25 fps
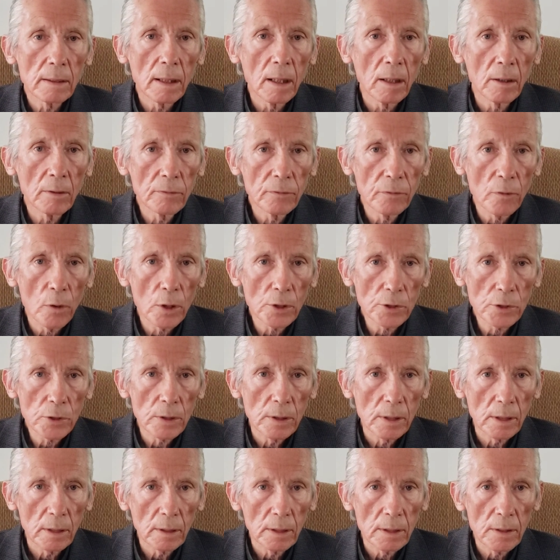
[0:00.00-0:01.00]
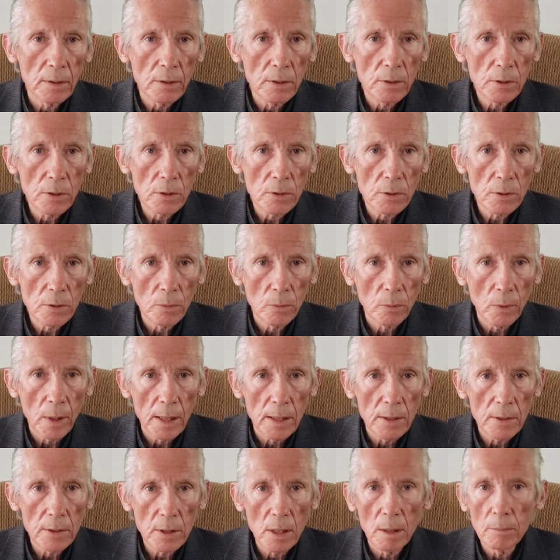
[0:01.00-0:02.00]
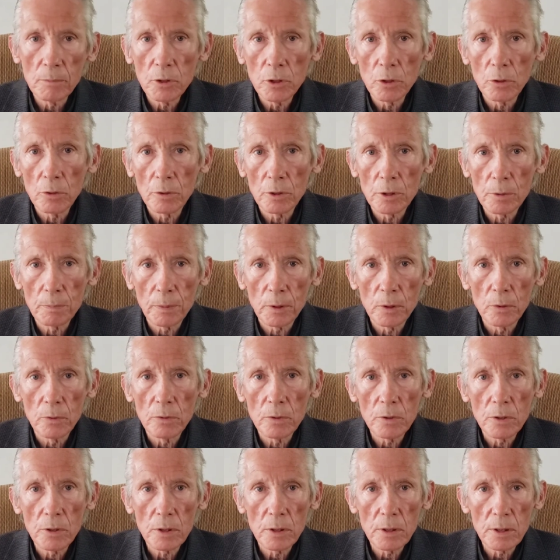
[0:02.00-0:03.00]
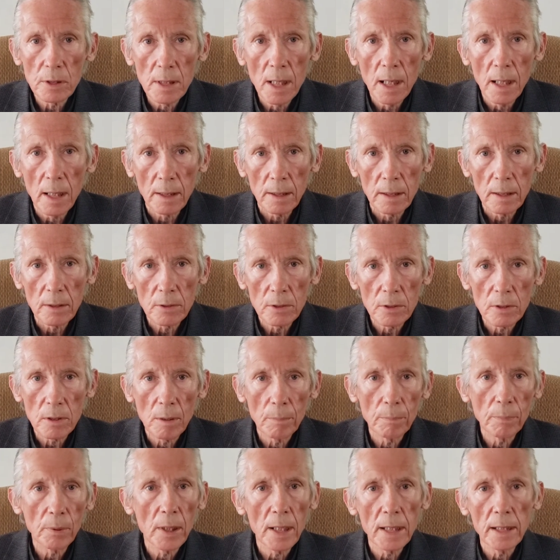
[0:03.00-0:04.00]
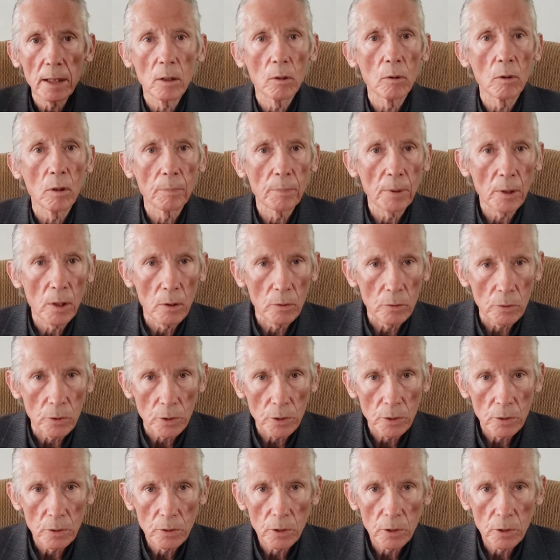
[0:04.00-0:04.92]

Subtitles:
unfortunately, this is the way some jurisprudence is done. It's the Prego approach.